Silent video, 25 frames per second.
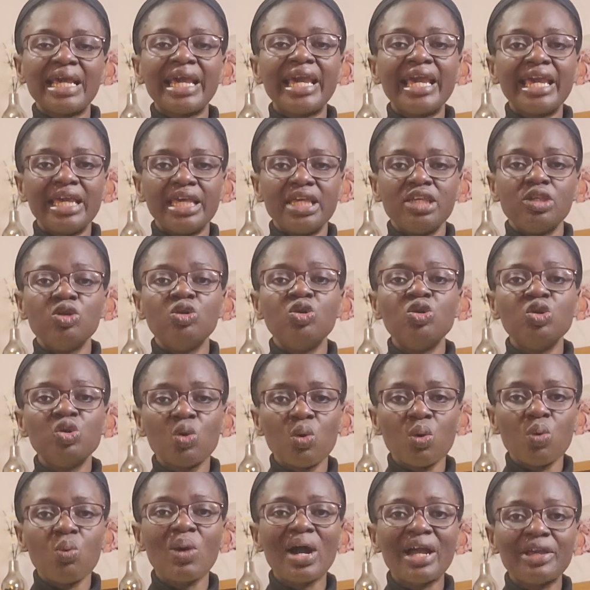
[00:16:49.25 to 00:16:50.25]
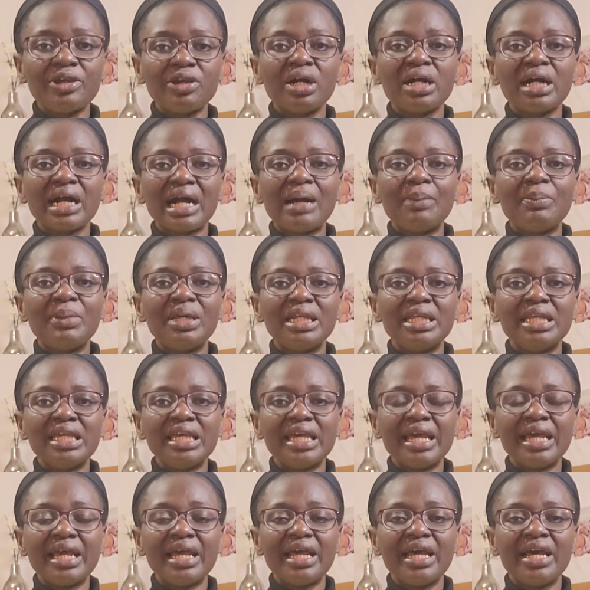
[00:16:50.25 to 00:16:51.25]
hey, you know why you're coming
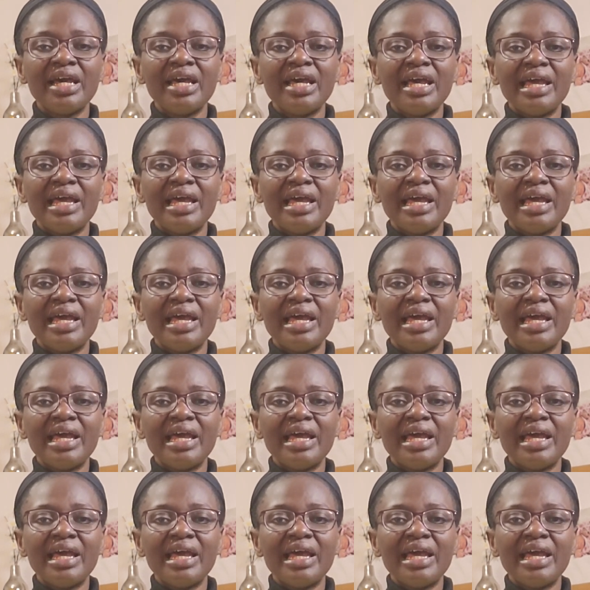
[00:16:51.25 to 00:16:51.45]
here,